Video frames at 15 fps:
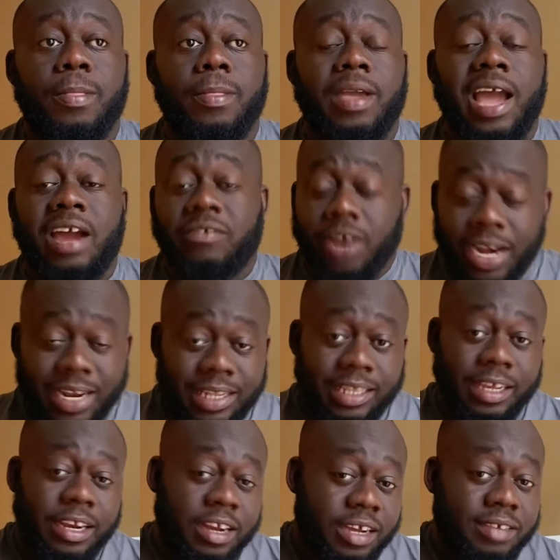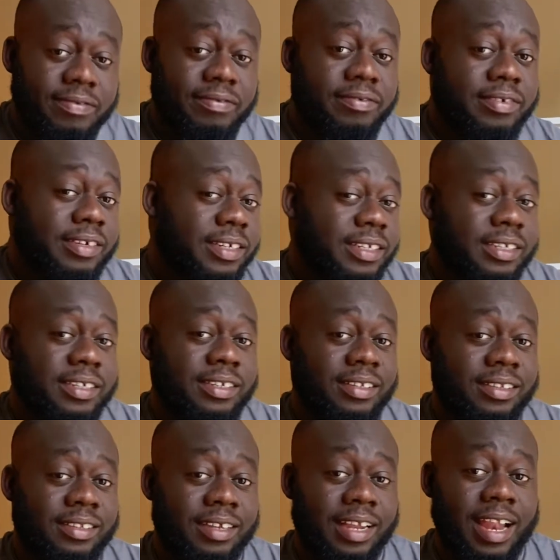ironically enough,
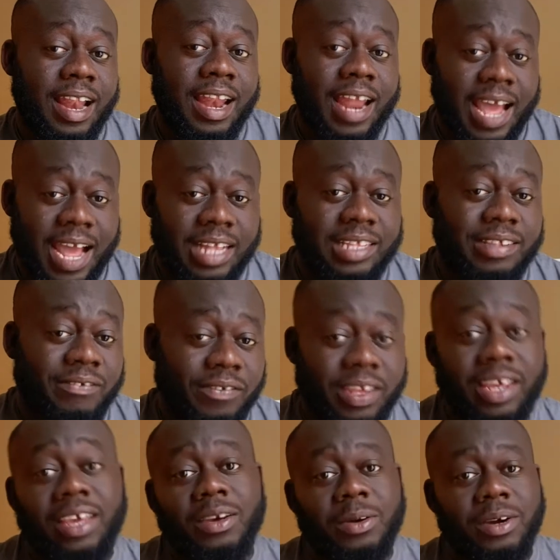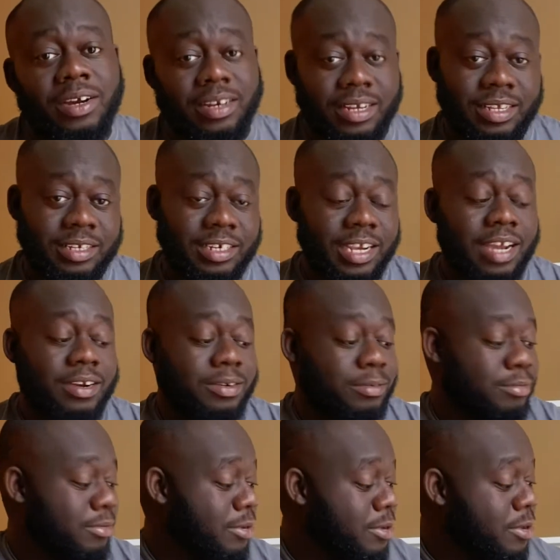the last video on this channel
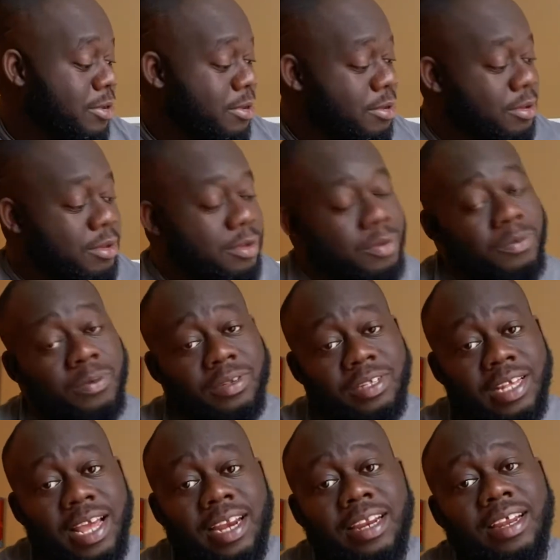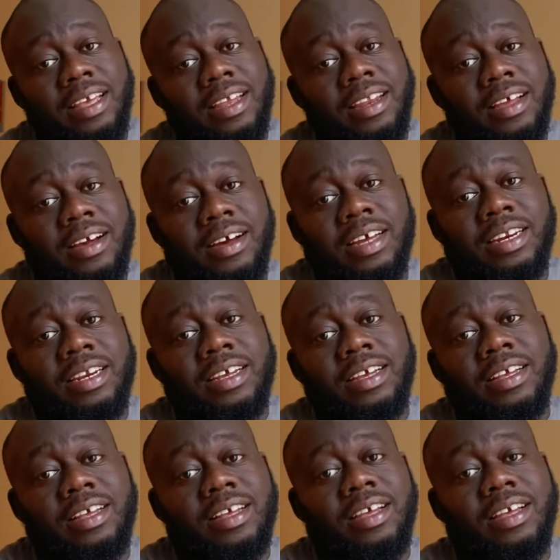was edited on
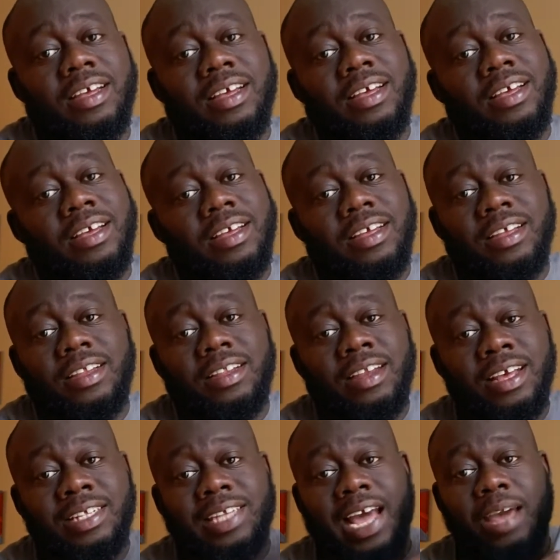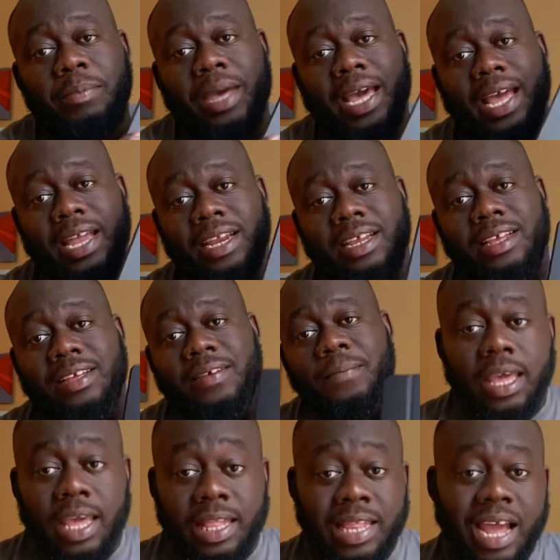this iPad,
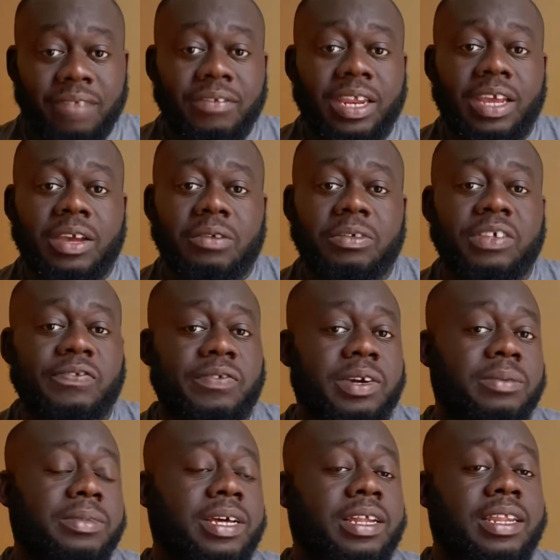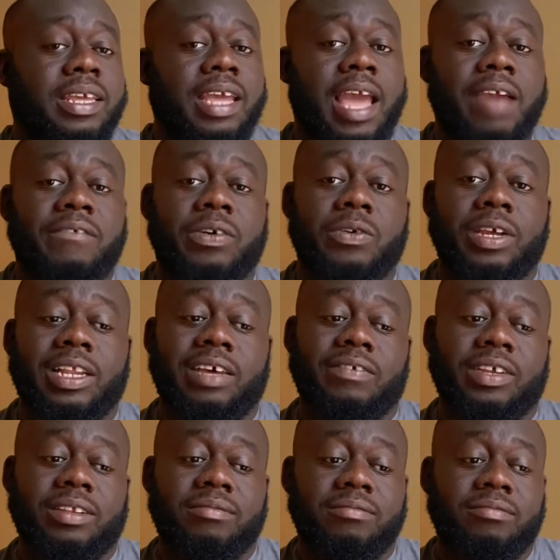and that video was filmed on the iPhone
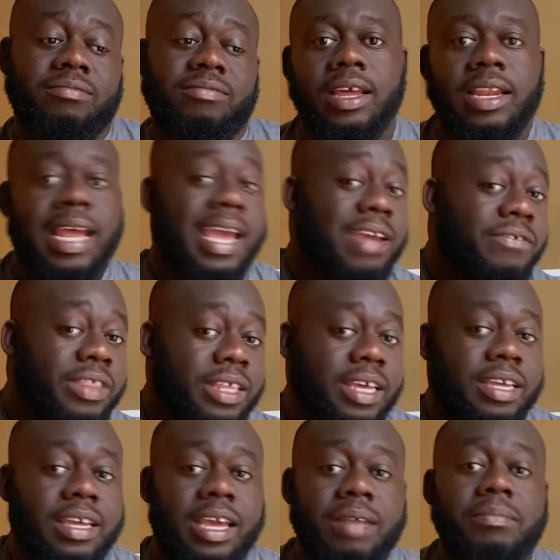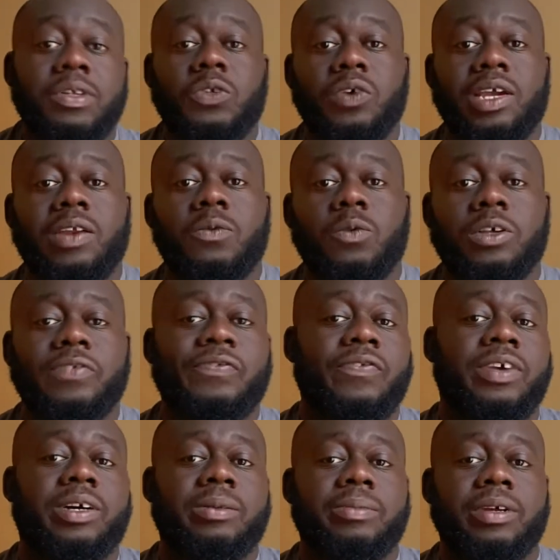11. Now, everything in between was
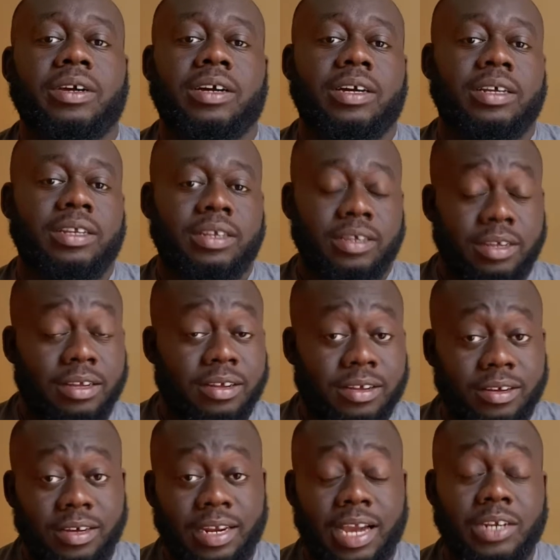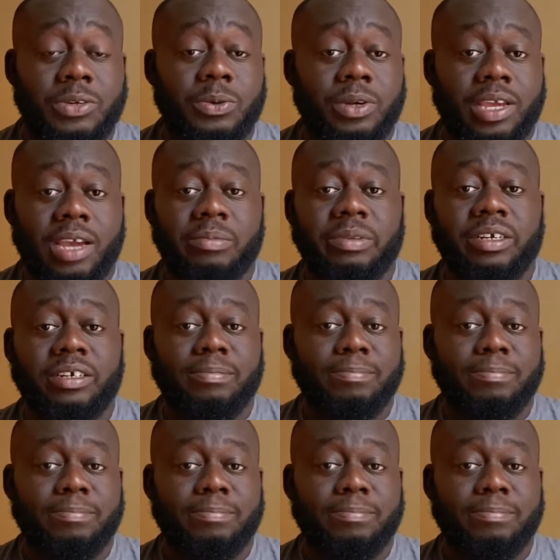filmed on an actual camera.